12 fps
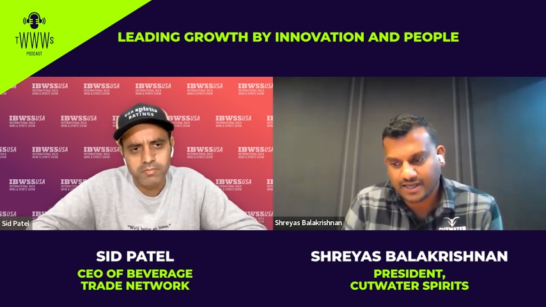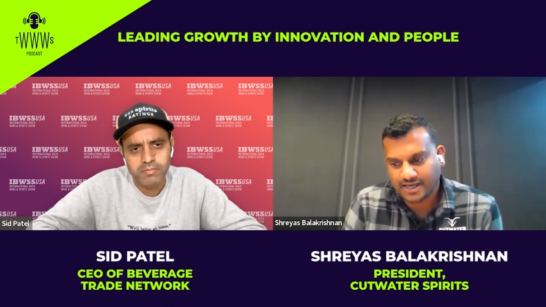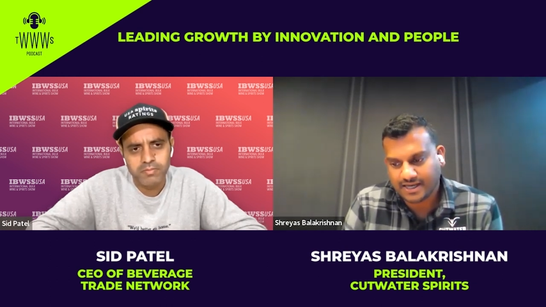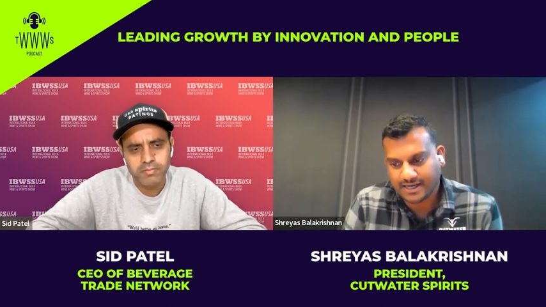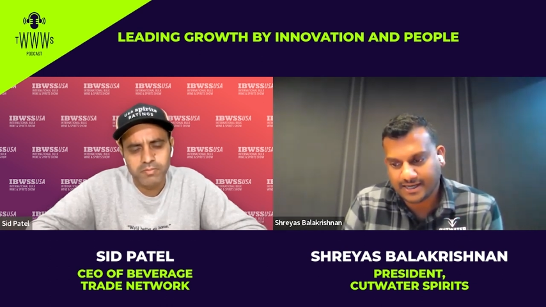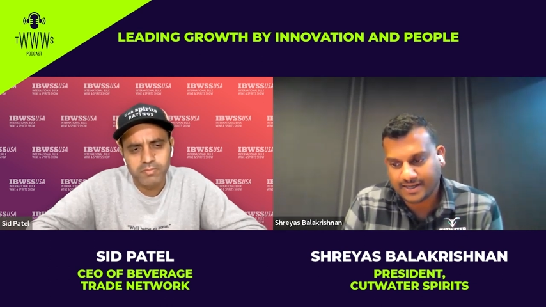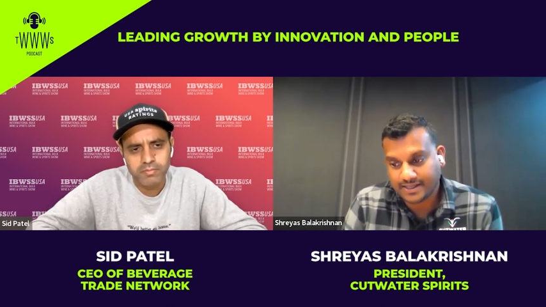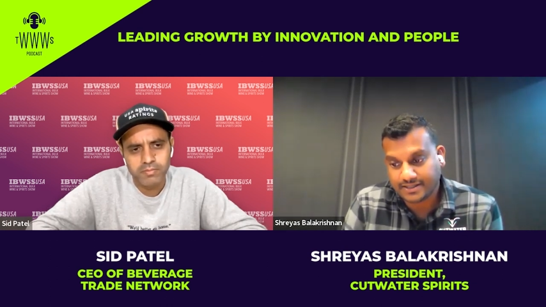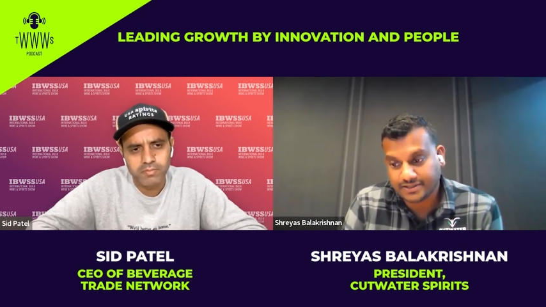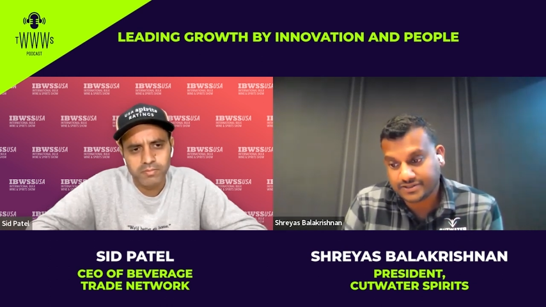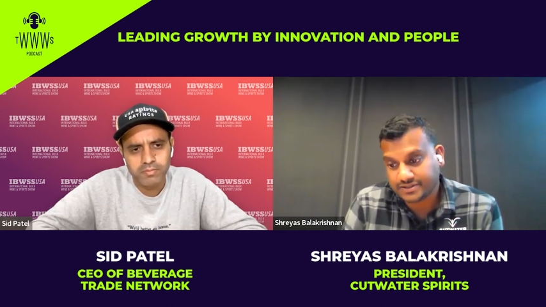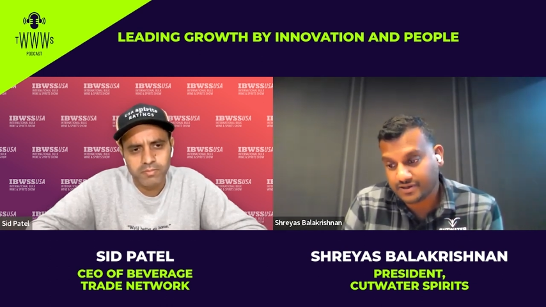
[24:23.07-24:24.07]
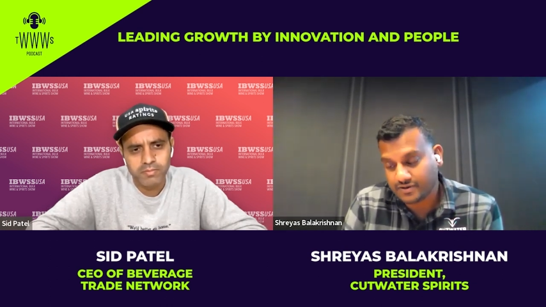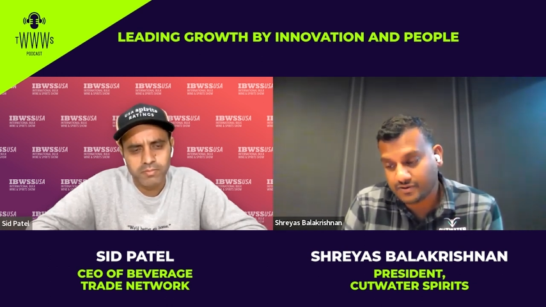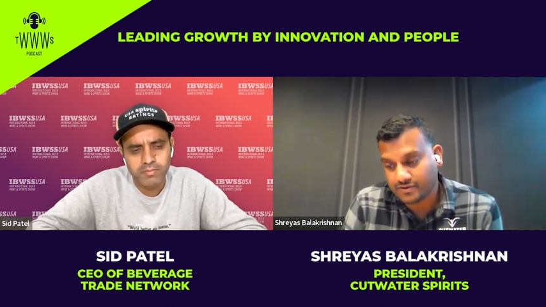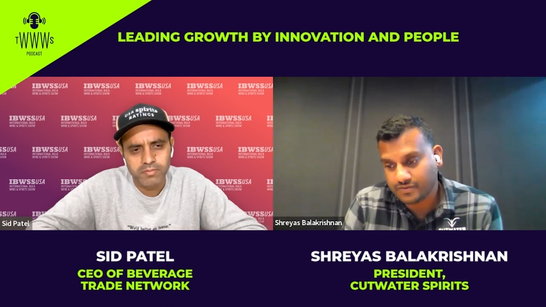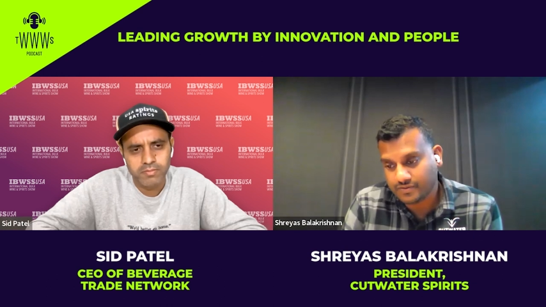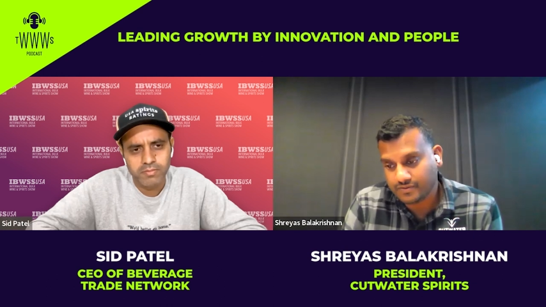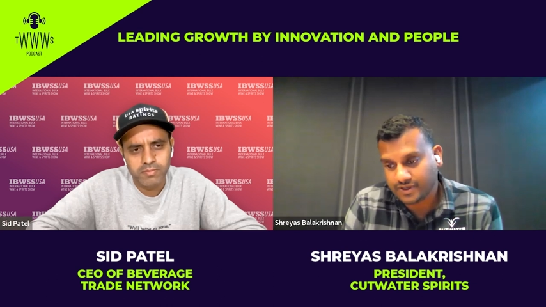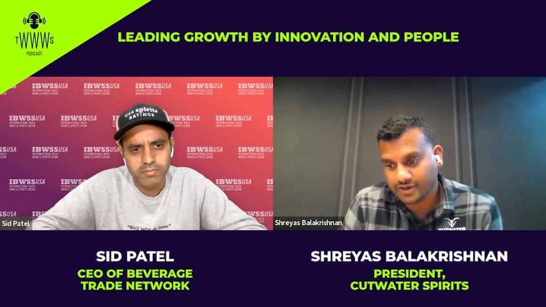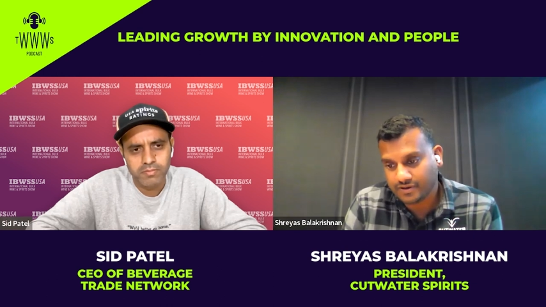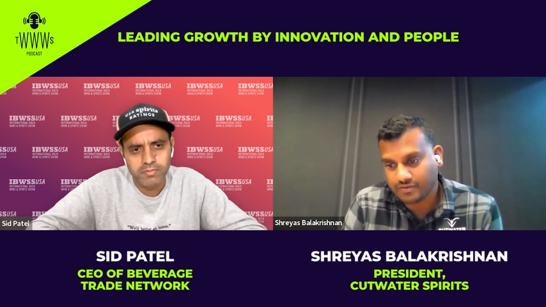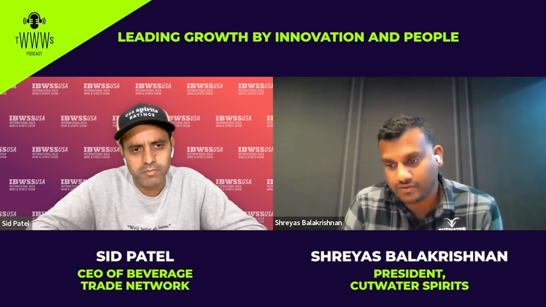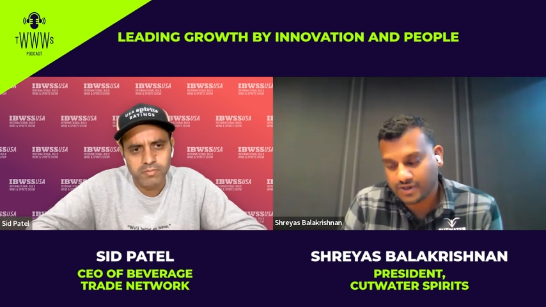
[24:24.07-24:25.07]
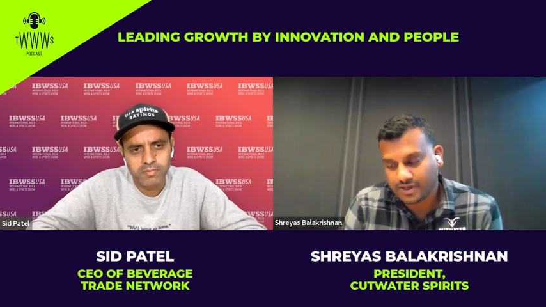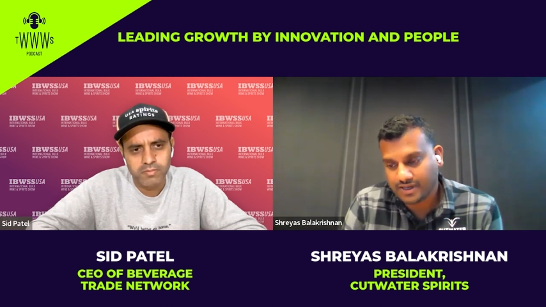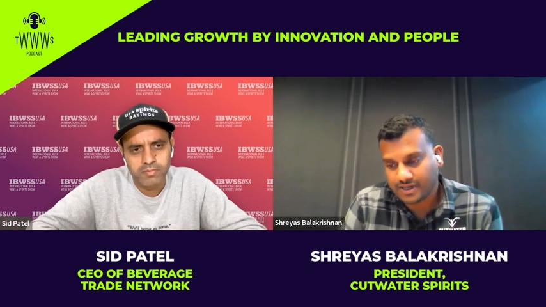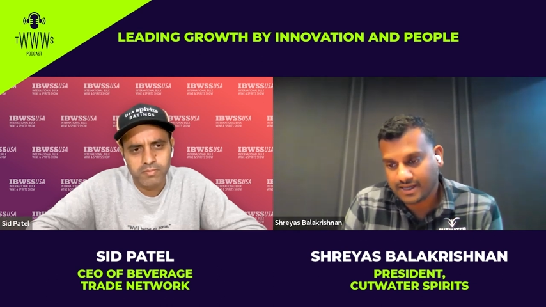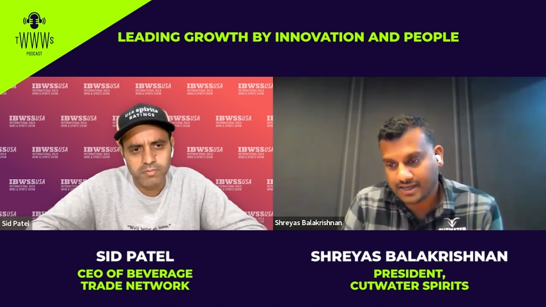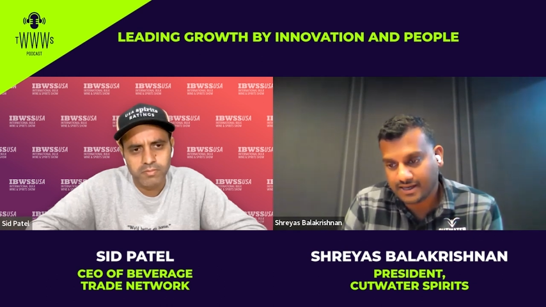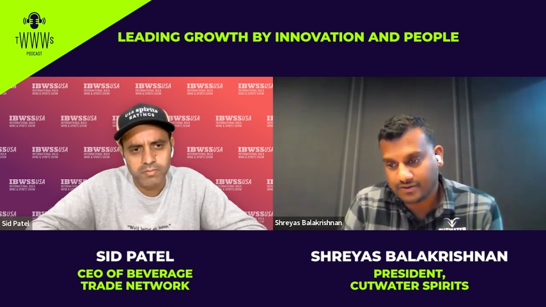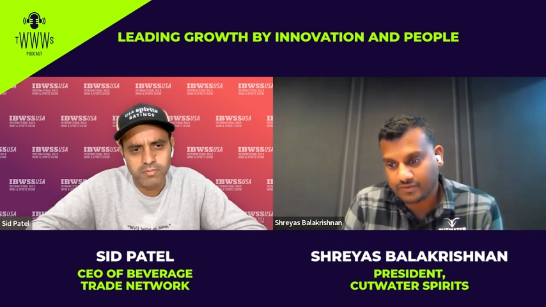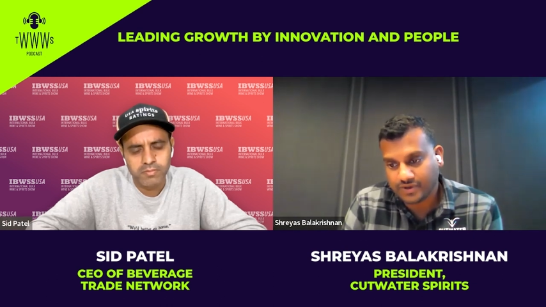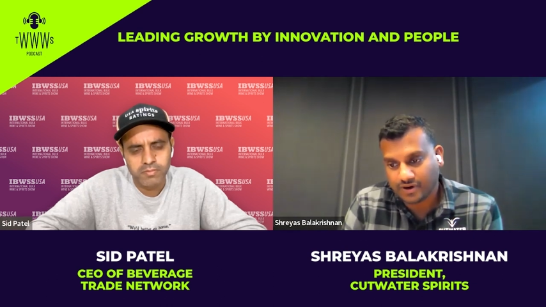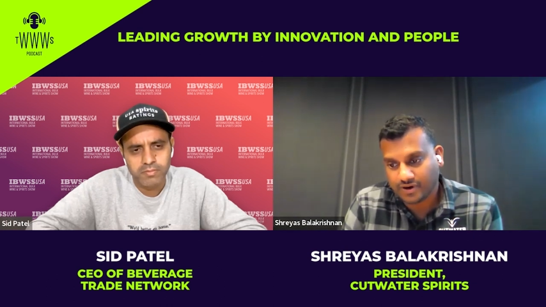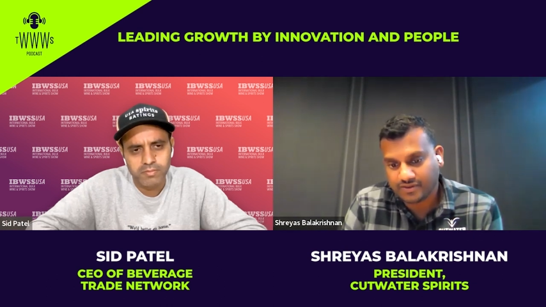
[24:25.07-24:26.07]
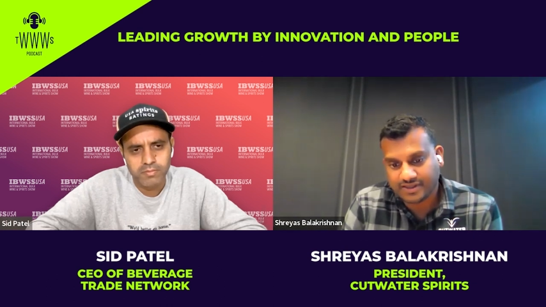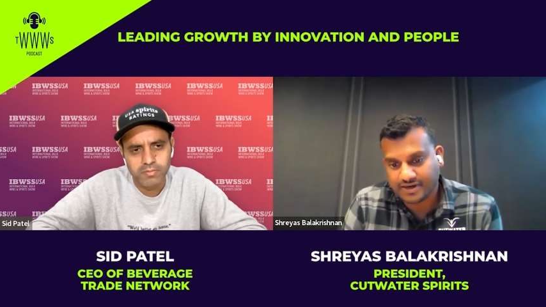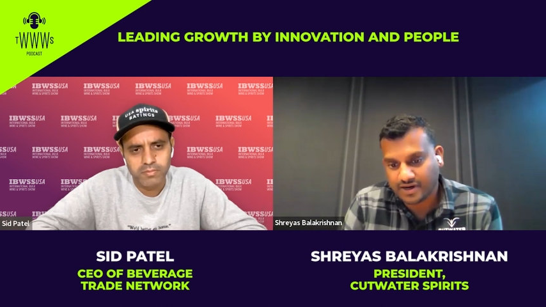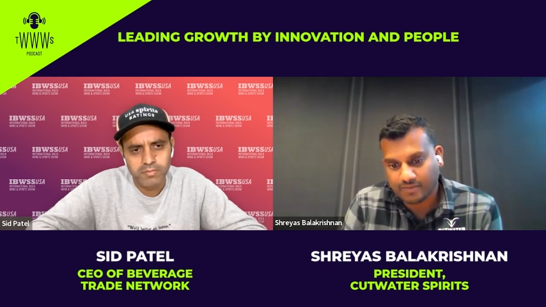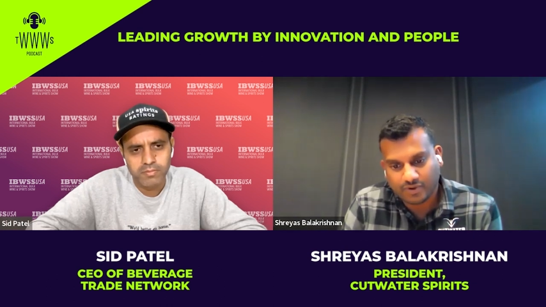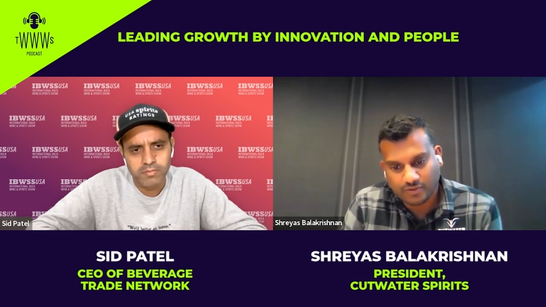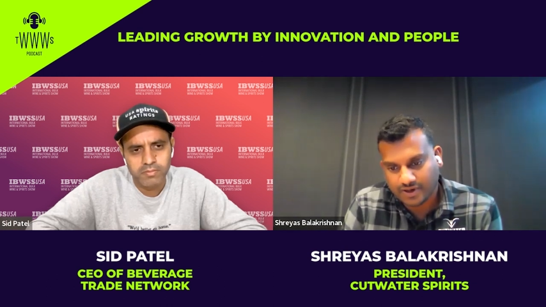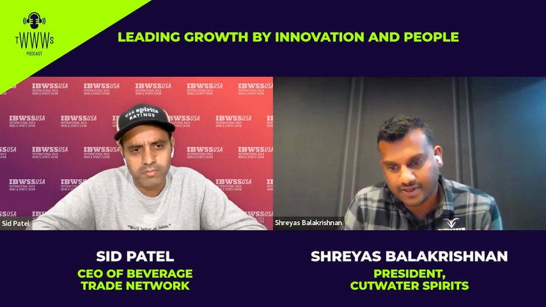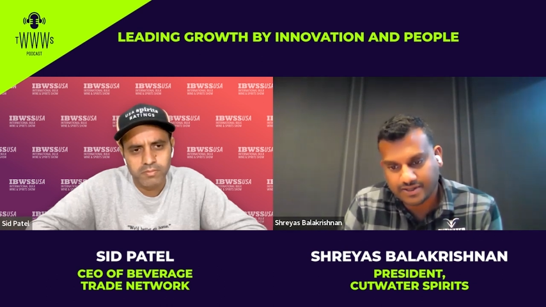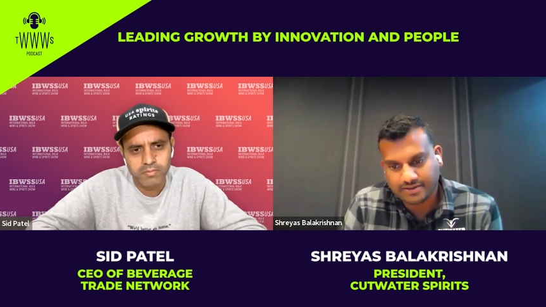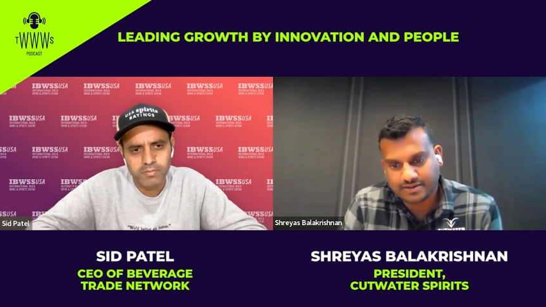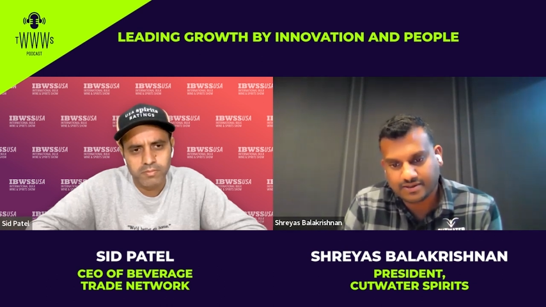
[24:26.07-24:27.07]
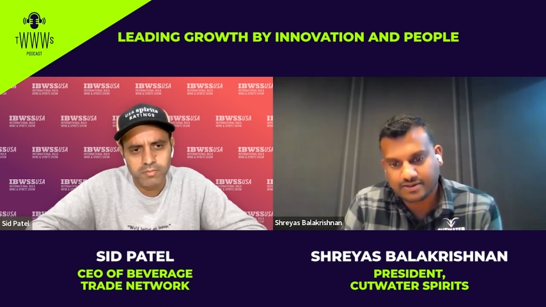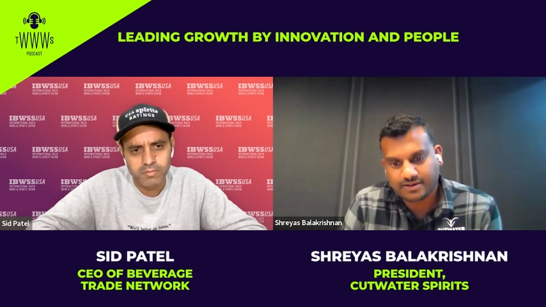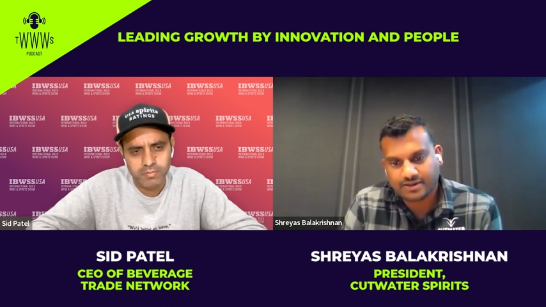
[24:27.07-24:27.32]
Speaker 1: Uh, and so, you know, uh, we are the number one